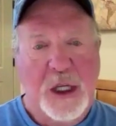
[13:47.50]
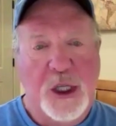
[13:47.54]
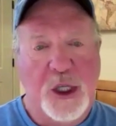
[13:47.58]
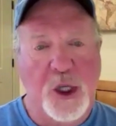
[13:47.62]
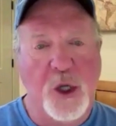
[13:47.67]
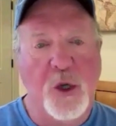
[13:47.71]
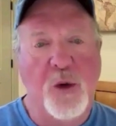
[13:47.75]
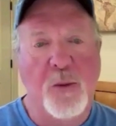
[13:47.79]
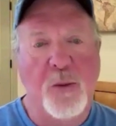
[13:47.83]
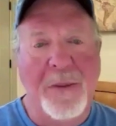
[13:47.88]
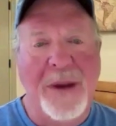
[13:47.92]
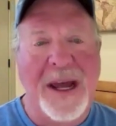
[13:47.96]

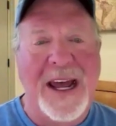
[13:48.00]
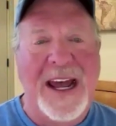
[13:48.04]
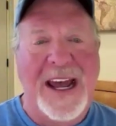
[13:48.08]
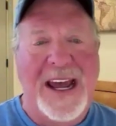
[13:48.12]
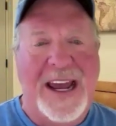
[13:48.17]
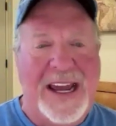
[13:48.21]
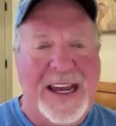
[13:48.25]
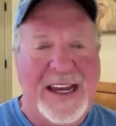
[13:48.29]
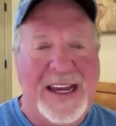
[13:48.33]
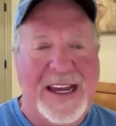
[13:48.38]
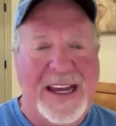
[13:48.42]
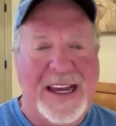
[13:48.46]
you
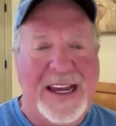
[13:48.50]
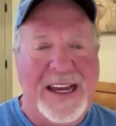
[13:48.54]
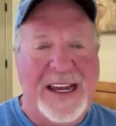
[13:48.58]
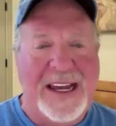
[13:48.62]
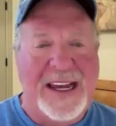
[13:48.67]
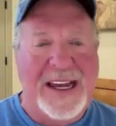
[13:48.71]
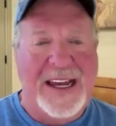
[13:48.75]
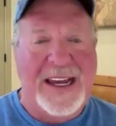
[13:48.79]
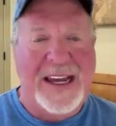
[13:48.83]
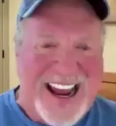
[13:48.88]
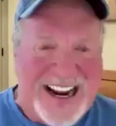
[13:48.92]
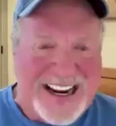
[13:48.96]
may
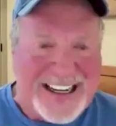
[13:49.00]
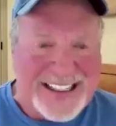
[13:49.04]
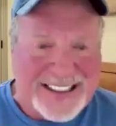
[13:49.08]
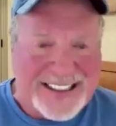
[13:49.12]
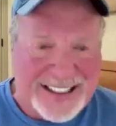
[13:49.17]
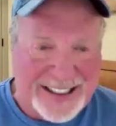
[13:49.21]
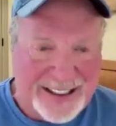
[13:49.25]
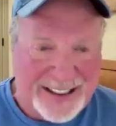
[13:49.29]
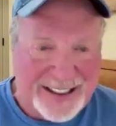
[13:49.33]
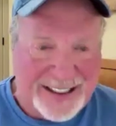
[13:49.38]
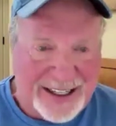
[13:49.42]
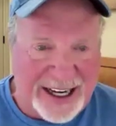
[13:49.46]
get an
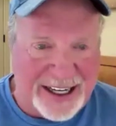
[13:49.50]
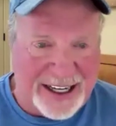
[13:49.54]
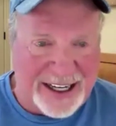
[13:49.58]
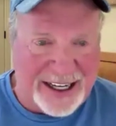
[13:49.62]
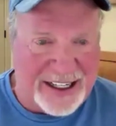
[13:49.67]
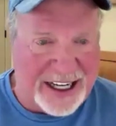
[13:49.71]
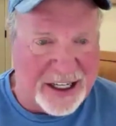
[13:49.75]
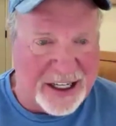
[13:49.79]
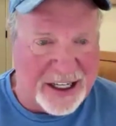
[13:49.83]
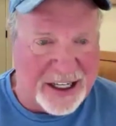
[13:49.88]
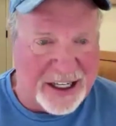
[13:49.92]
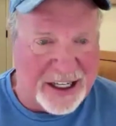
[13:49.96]
eight
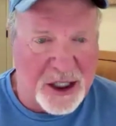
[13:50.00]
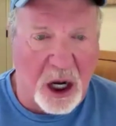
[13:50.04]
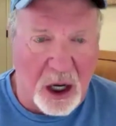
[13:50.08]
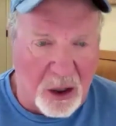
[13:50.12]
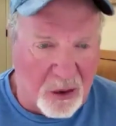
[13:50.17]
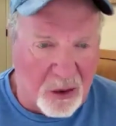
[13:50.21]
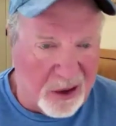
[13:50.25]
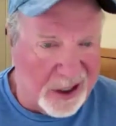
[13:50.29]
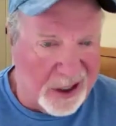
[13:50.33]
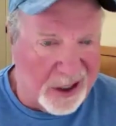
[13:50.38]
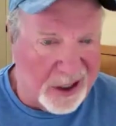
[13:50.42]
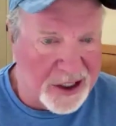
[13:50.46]
and get
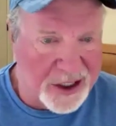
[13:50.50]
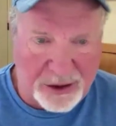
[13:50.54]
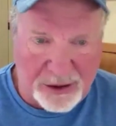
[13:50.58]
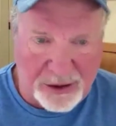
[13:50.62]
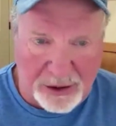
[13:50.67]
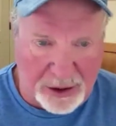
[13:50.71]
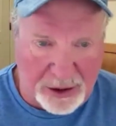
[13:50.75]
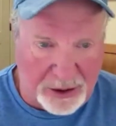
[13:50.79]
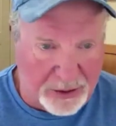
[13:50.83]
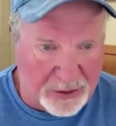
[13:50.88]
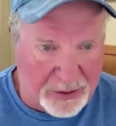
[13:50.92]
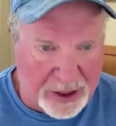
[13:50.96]
totally
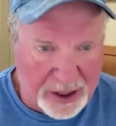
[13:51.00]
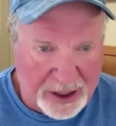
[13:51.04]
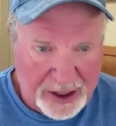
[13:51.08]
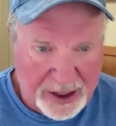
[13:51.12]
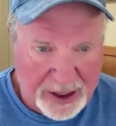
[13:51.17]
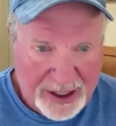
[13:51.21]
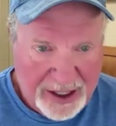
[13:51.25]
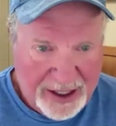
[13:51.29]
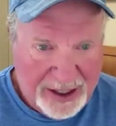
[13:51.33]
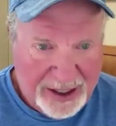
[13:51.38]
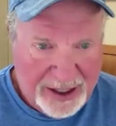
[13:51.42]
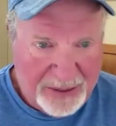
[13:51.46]
screwed
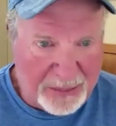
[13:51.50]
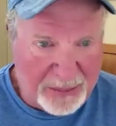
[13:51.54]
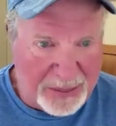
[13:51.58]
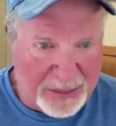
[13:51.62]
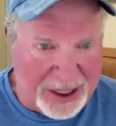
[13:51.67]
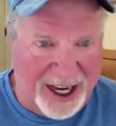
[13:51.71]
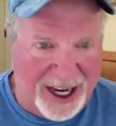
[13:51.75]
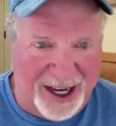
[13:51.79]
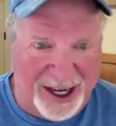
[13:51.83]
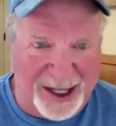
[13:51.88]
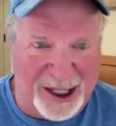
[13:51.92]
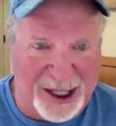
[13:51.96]

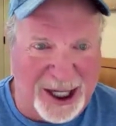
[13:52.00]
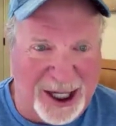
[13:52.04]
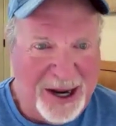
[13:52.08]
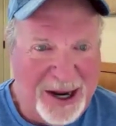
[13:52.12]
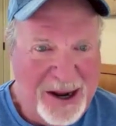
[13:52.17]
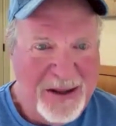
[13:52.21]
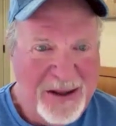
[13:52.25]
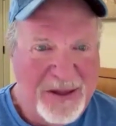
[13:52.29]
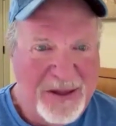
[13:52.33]
because